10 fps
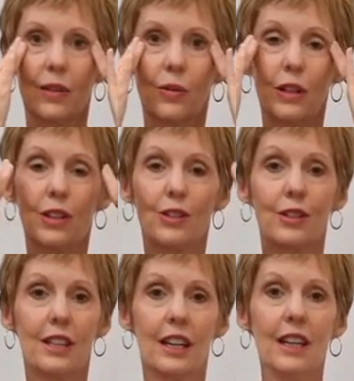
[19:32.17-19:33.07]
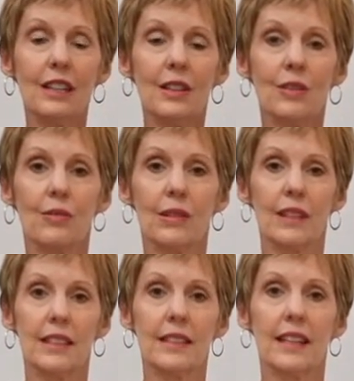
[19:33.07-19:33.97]
When you're done,
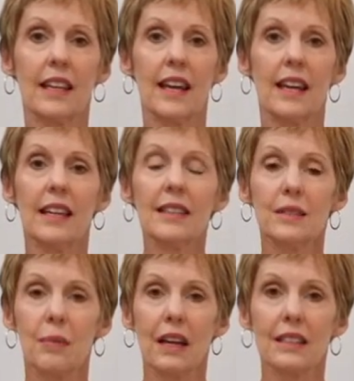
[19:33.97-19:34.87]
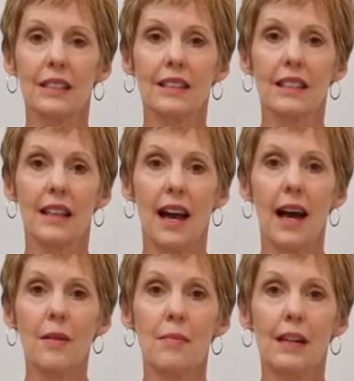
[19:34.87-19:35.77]
release the hands back to the
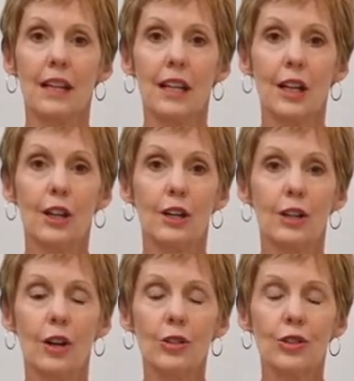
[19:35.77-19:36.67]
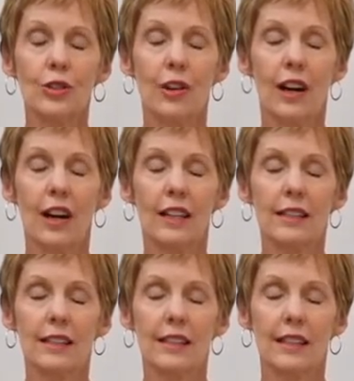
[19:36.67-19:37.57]
lap. Close your
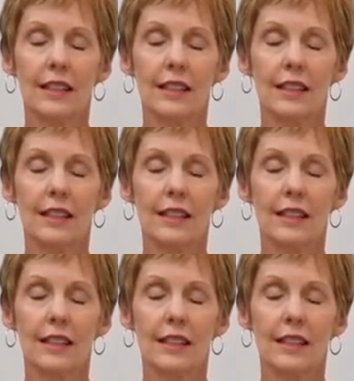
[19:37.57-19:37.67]
eyes.